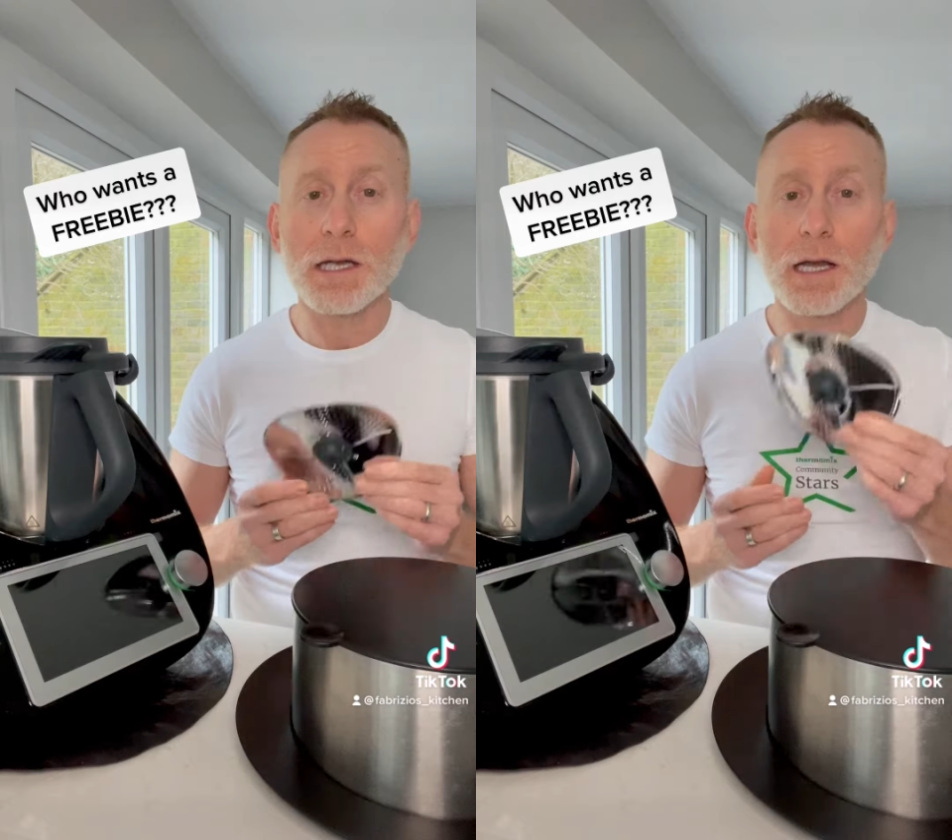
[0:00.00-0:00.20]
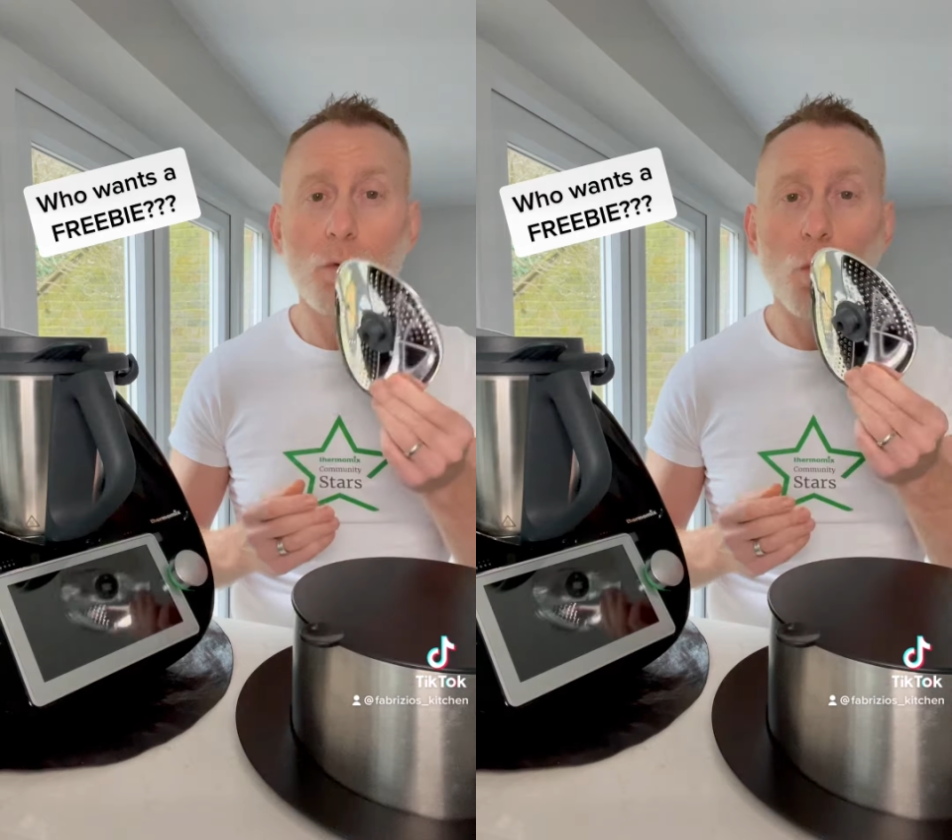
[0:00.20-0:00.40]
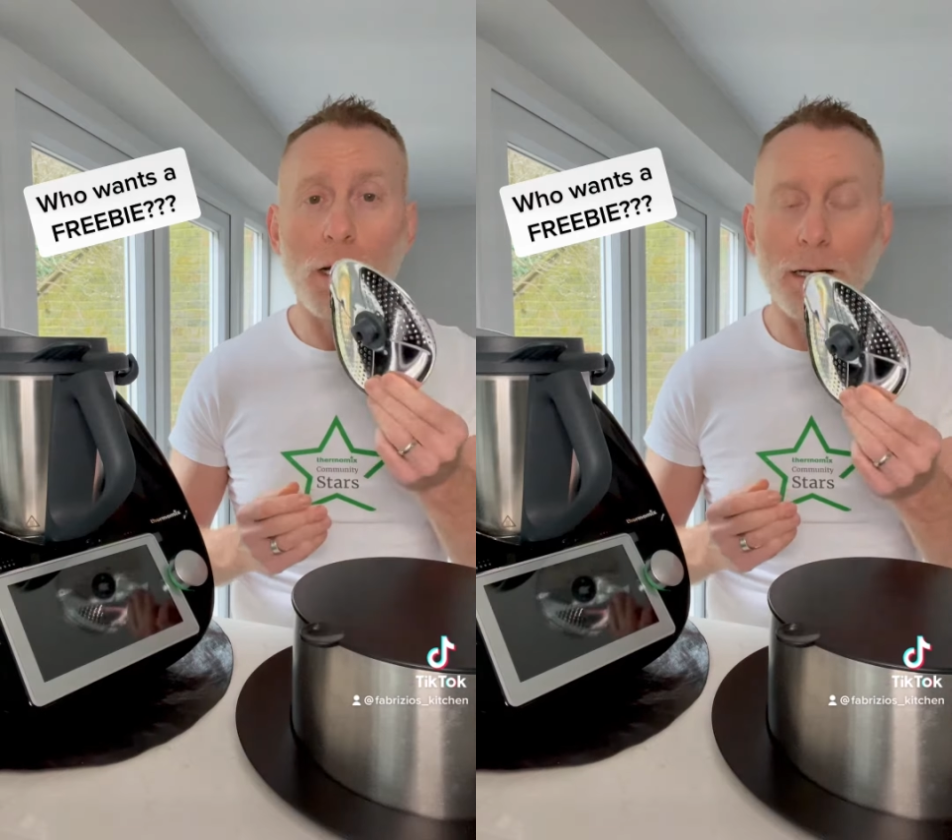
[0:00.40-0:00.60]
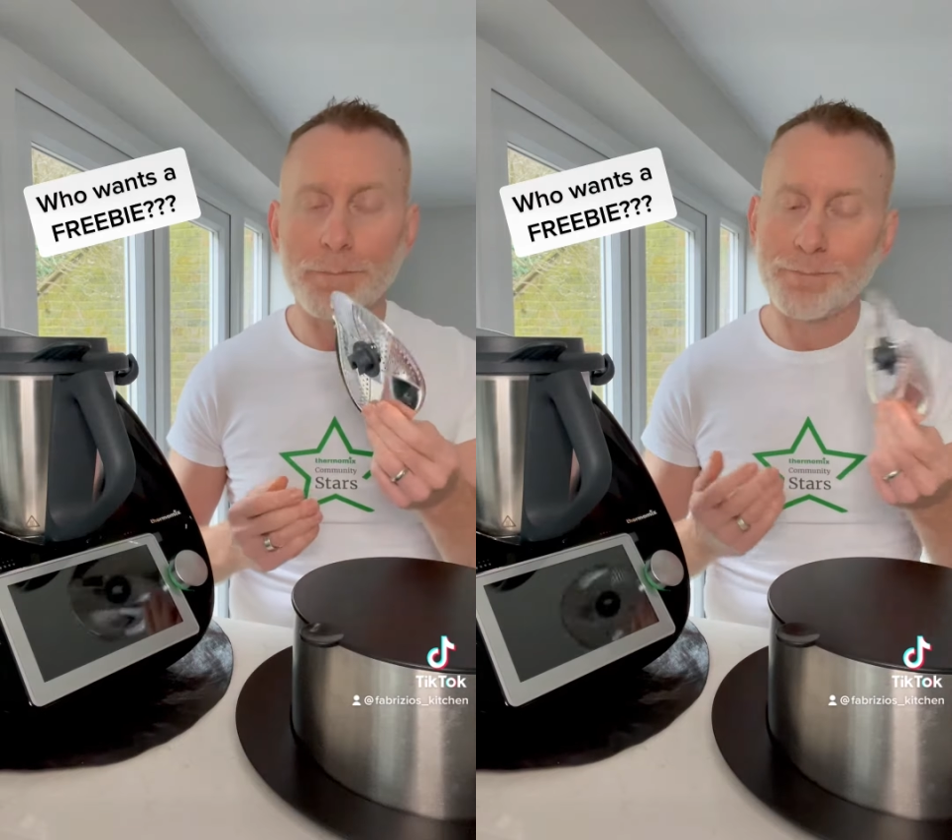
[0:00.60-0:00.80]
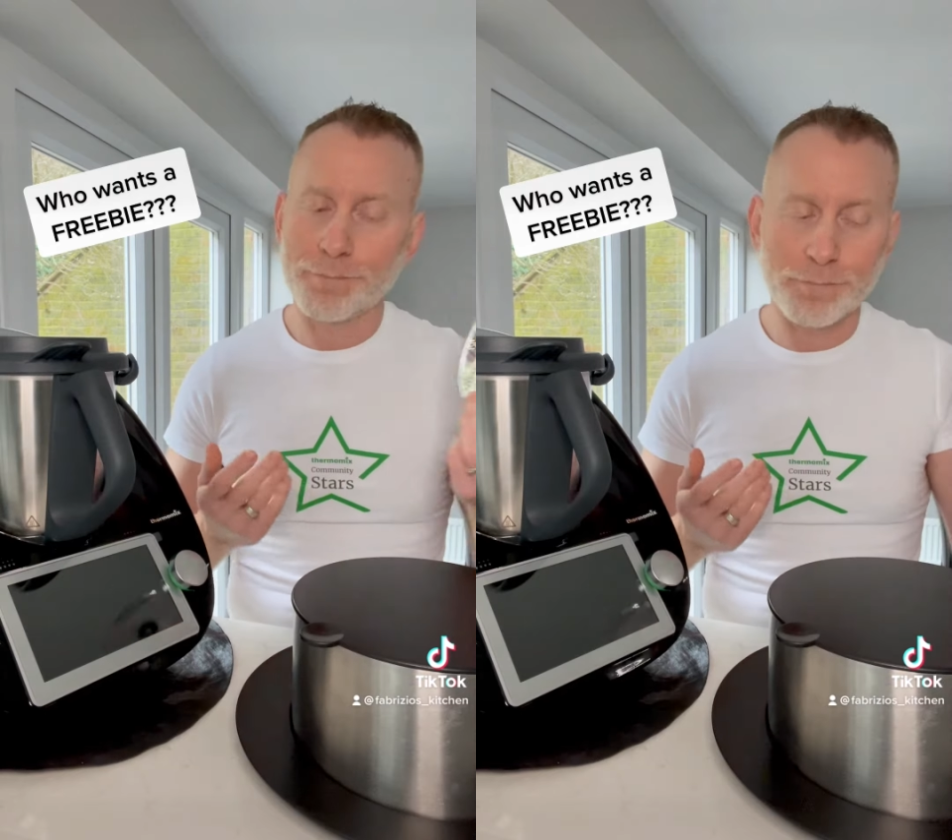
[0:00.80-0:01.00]
in one.
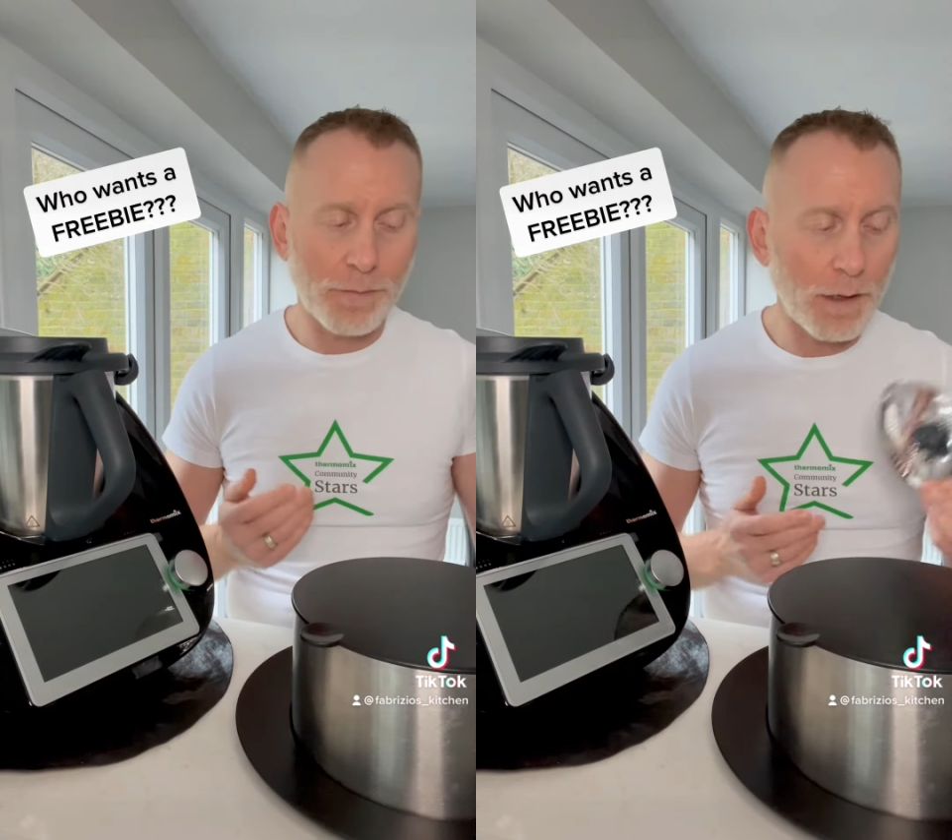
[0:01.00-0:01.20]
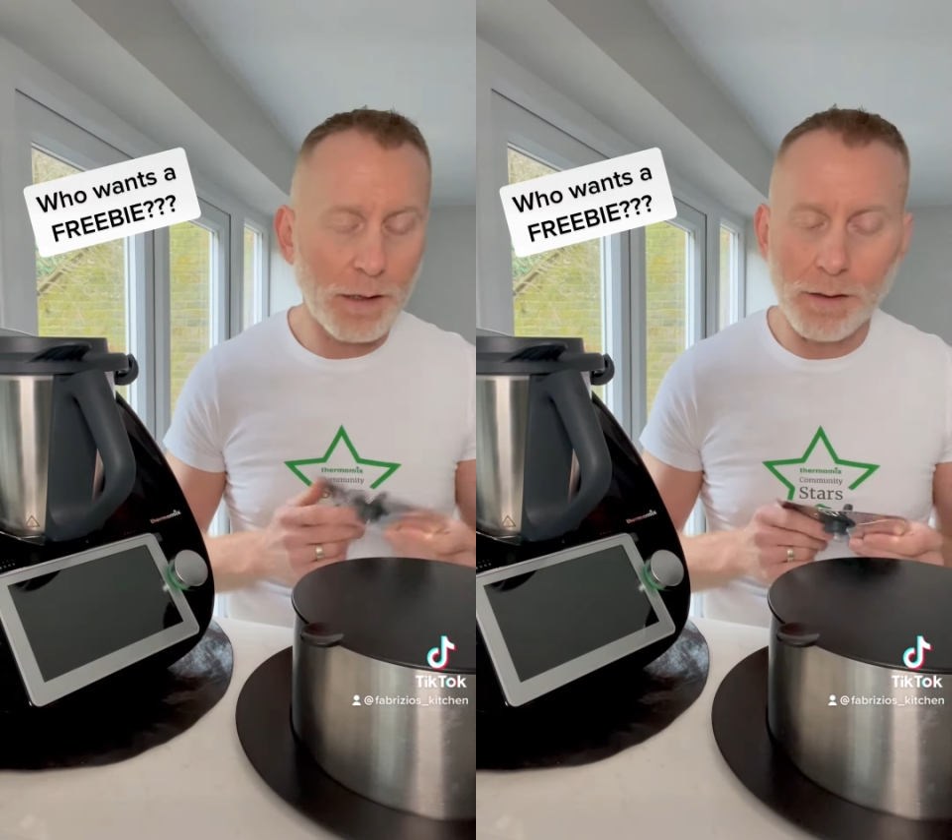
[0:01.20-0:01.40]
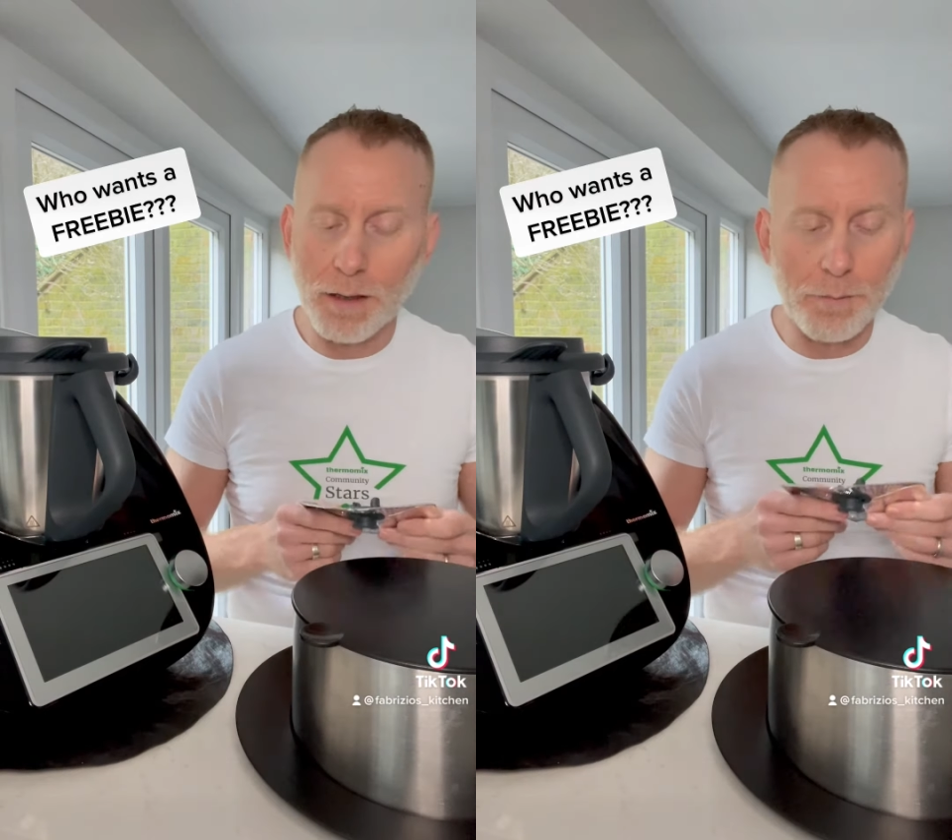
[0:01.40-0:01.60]
I